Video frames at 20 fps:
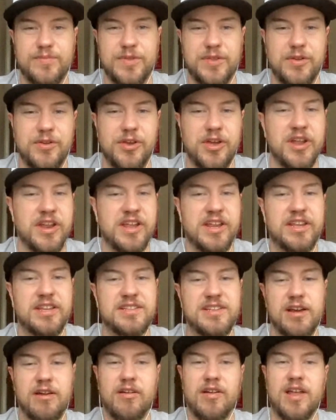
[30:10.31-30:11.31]
You need to
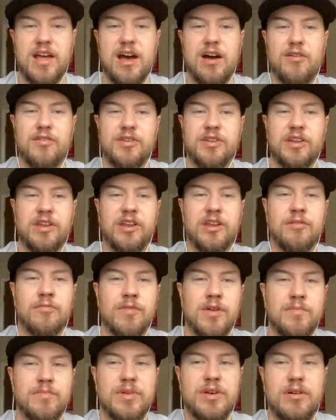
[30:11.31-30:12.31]
tear it down. You need to
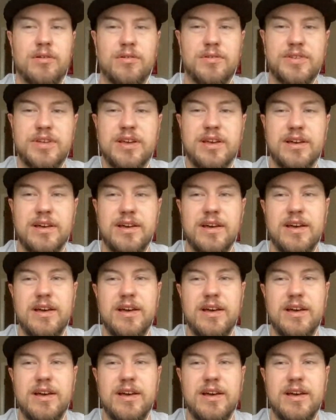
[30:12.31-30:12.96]
rebuild.